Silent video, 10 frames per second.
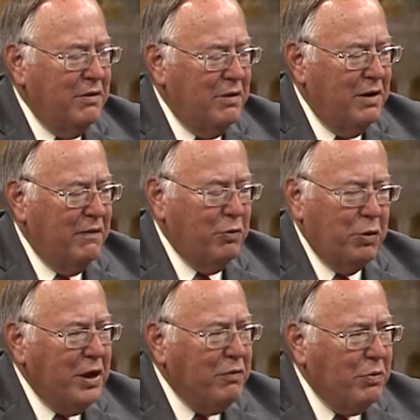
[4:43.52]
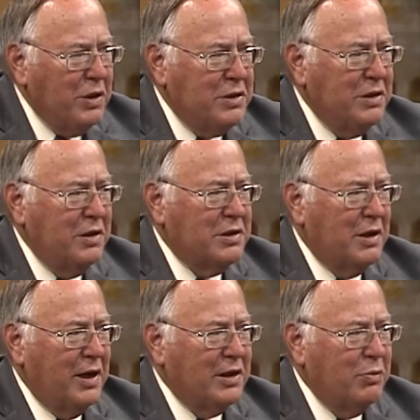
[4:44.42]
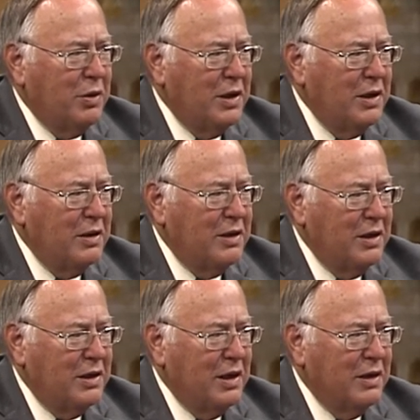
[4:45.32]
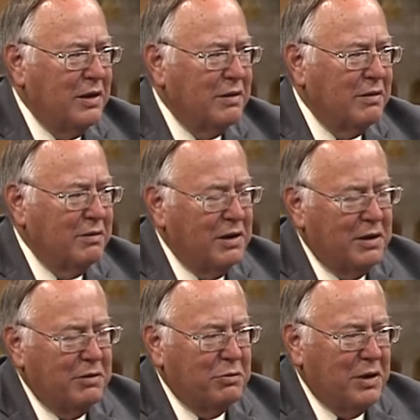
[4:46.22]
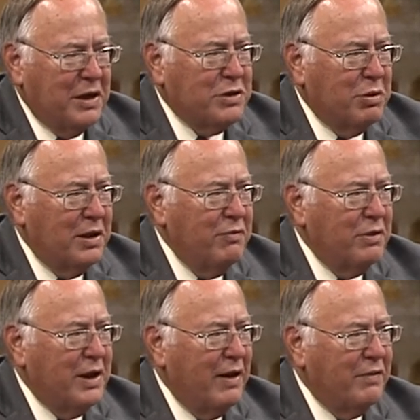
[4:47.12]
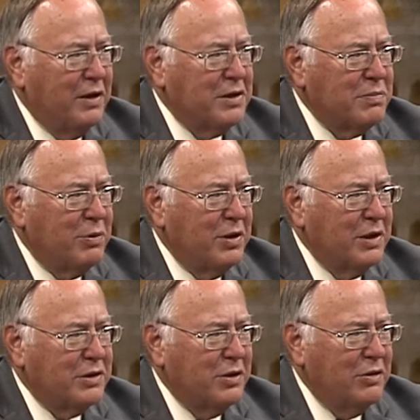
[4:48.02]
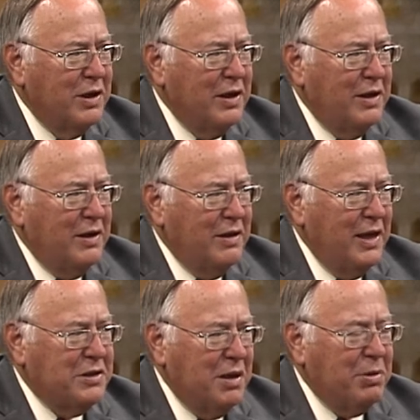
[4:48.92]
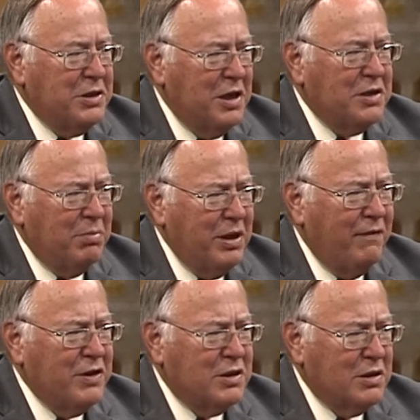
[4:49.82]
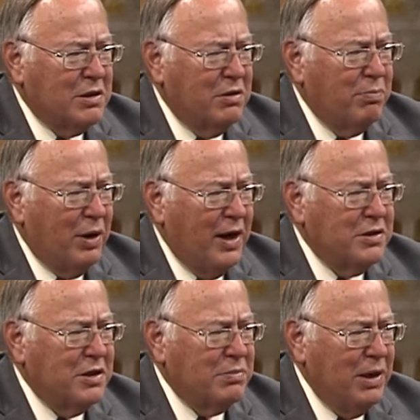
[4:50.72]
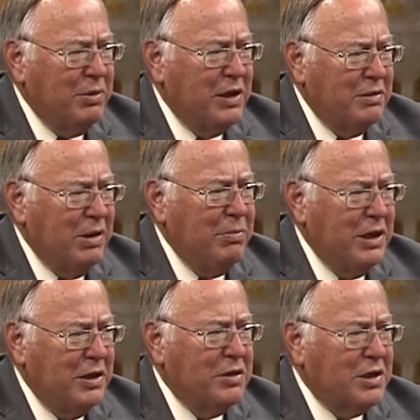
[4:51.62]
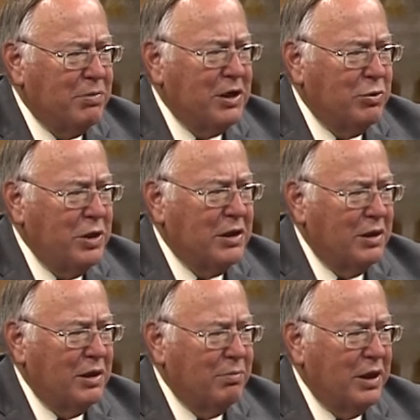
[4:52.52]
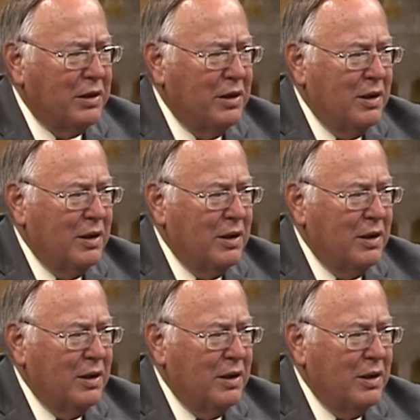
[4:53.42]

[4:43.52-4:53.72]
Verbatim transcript: Uh, for whatever reason, he selected what he, he did, and, and I guess we live with that at this point. So that simply says to me if this is a good process, maybe it, maybe it needs to be tweaked a little bit.